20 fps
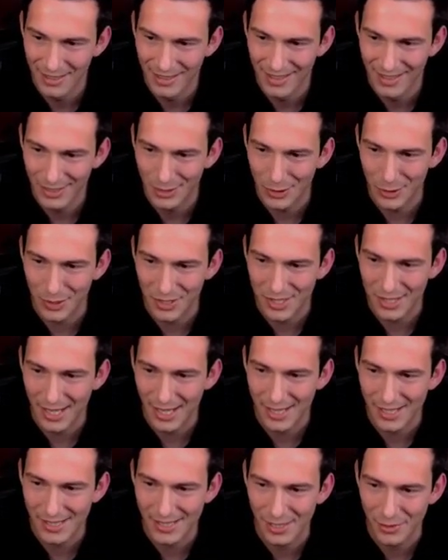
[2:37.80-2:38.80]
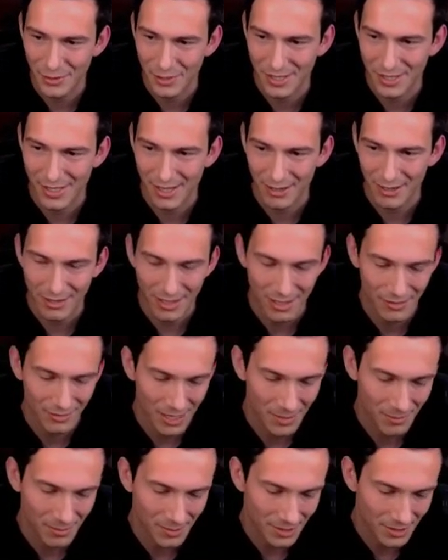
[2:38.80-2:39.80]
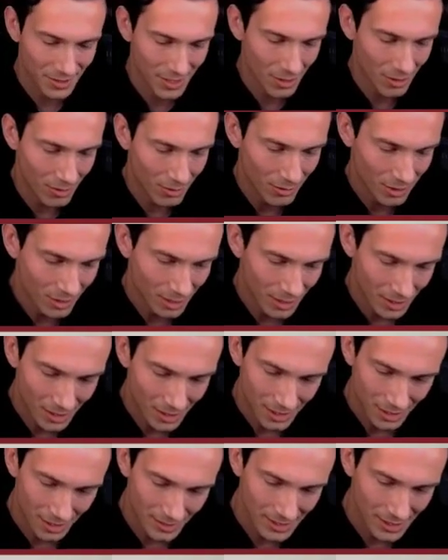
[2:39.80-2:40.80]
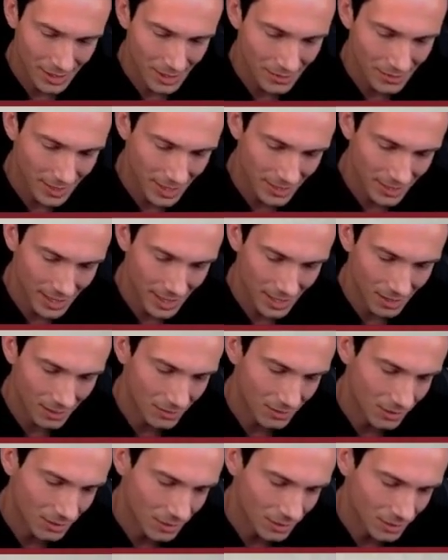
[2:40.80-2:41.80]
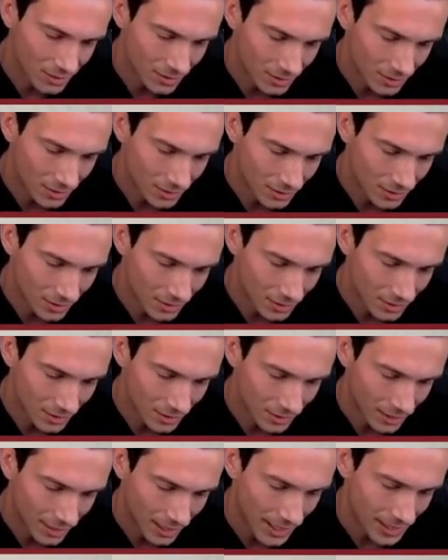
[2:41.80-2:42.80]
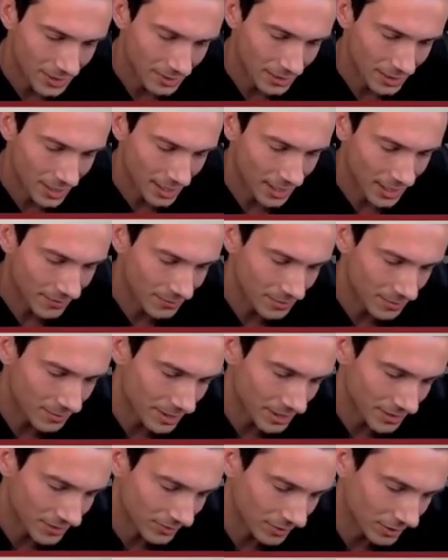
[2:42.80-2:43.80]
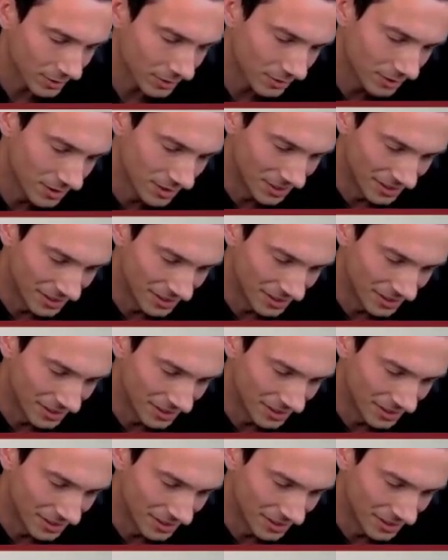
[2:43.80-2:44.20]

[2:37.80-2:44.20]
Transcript: Volstack's secret SoundCloud rapper. Yo, I'll tell you right now, I do not have the best flow.